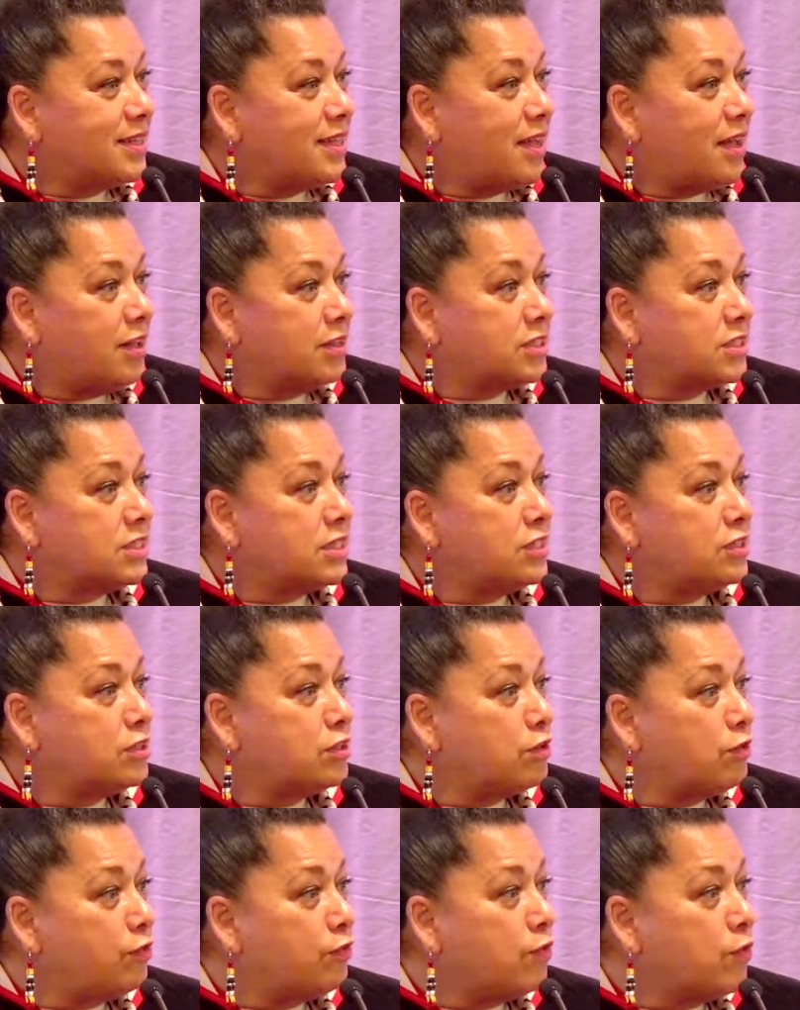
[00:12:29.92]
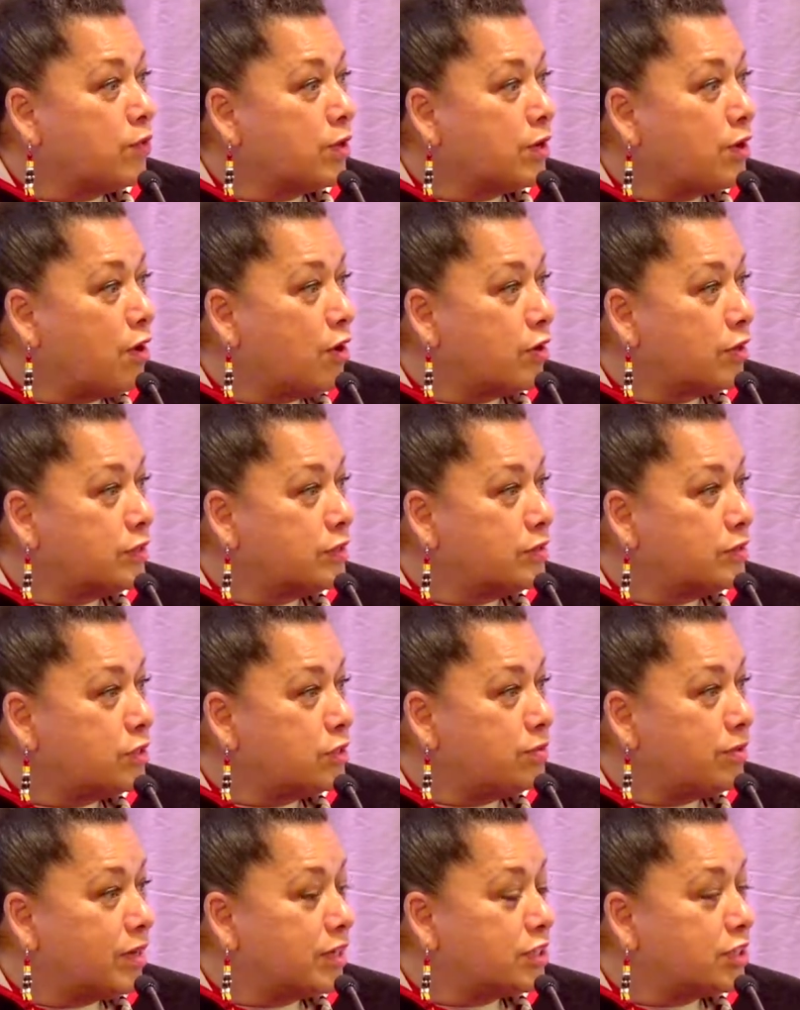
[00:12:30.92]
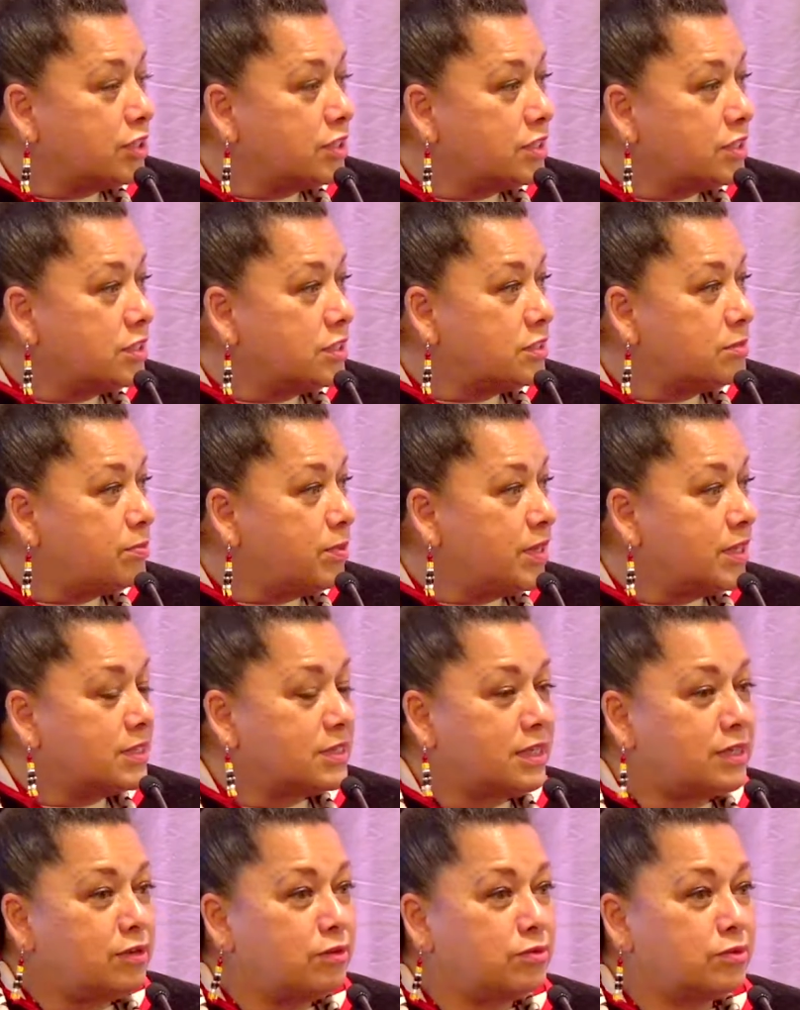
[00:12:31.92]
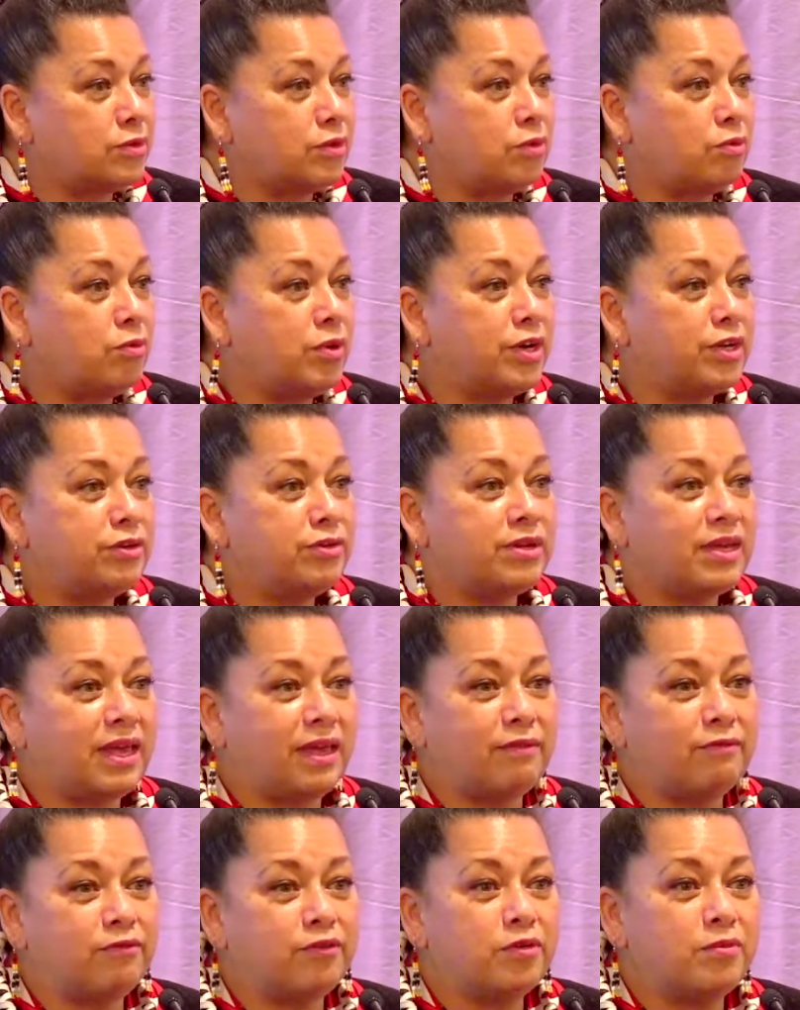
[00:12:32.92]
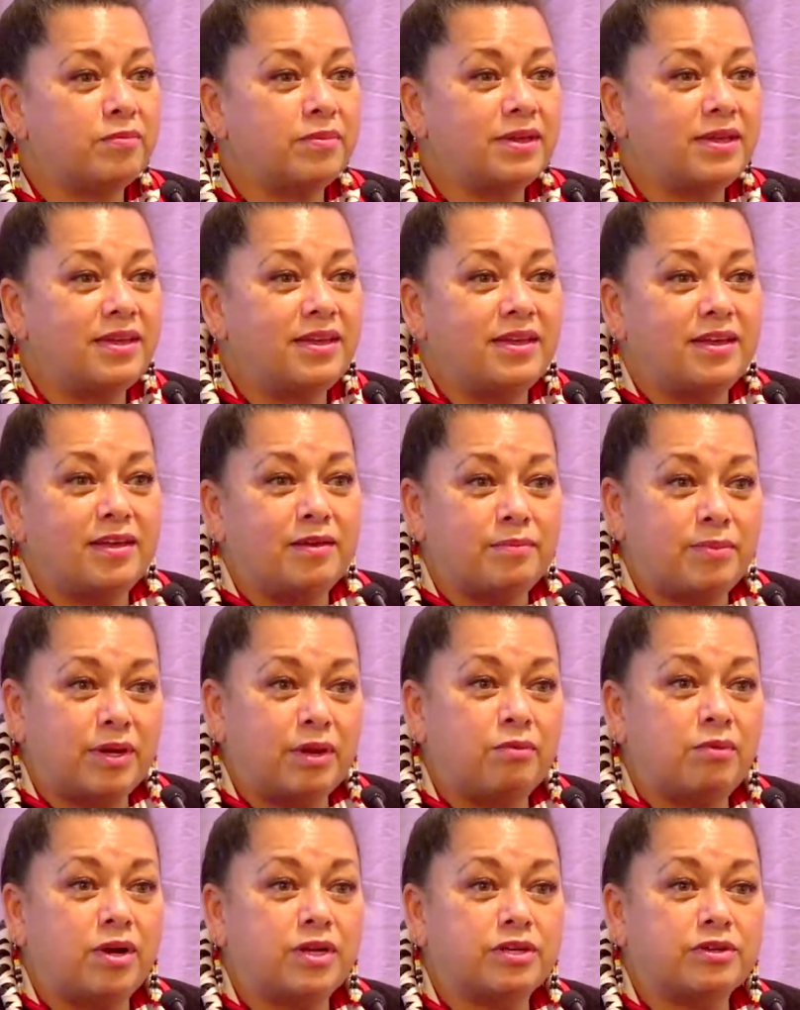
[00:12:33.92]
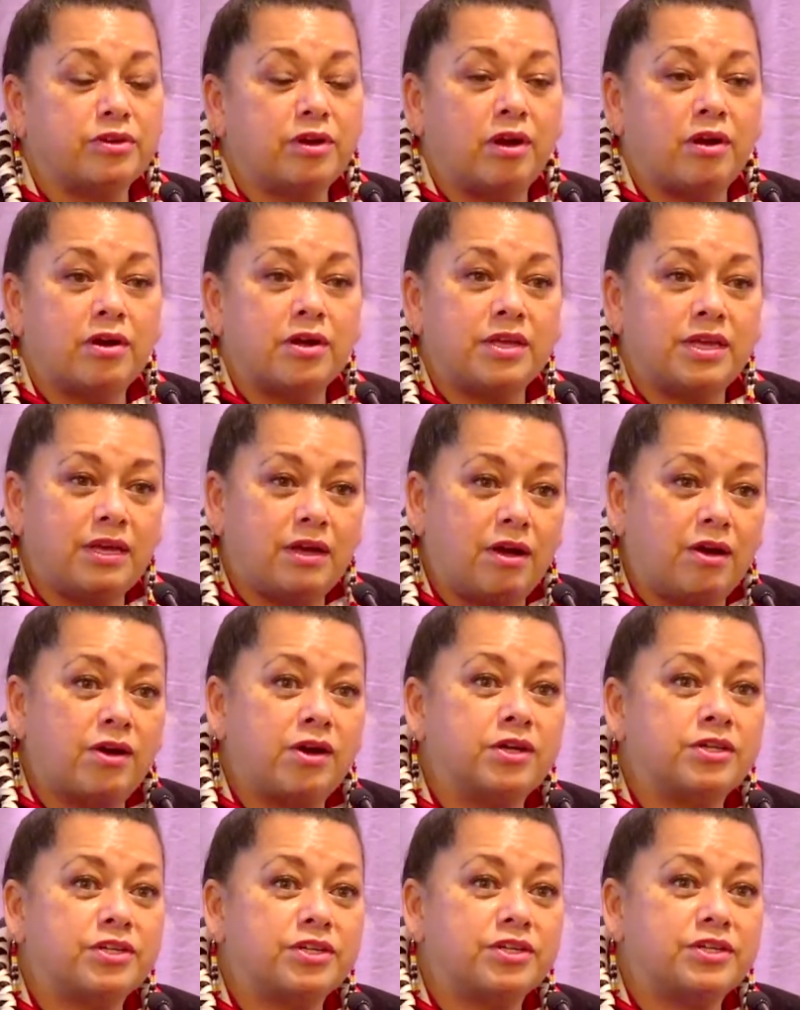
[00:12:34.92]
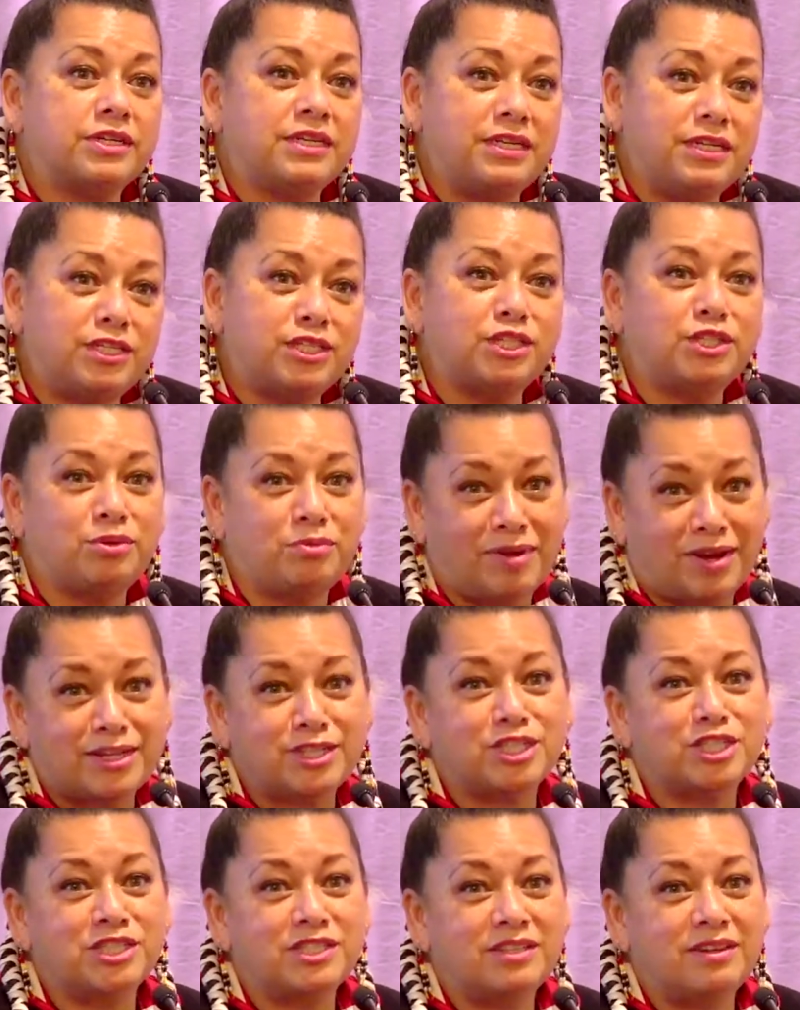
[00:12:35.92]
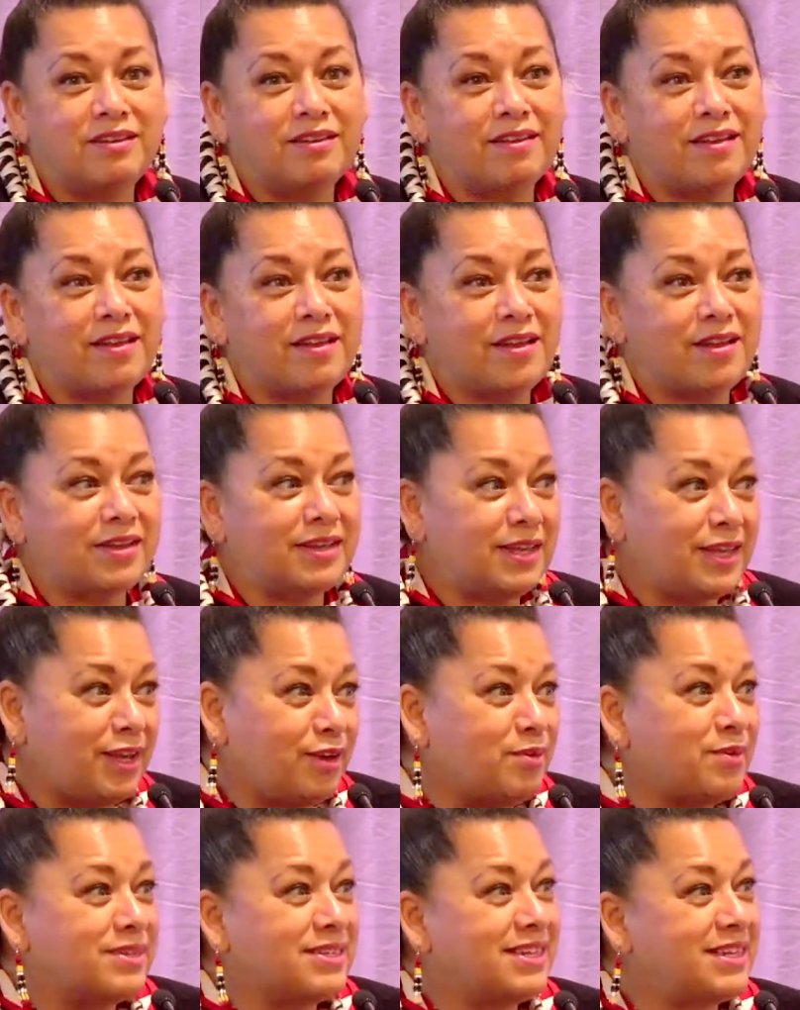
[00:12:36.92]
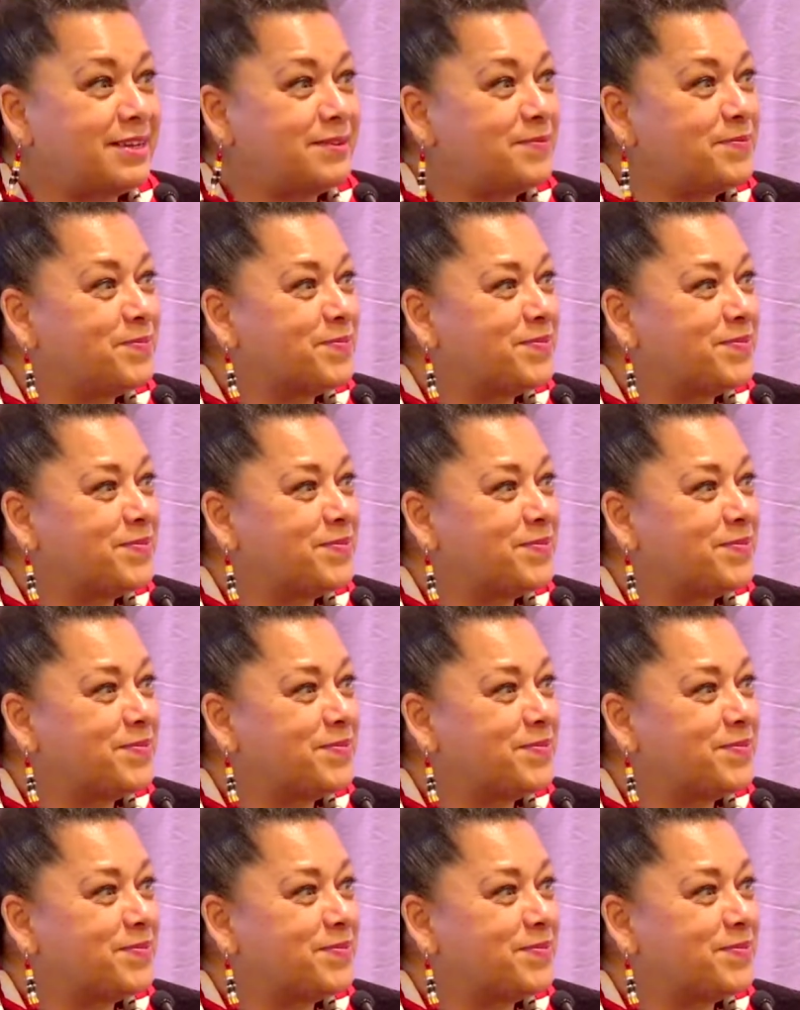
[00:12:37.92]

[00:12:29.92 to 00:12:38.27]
I'll sing to the 4 cardinal directions because I don't know where you came from, but I want to honor each direction equally.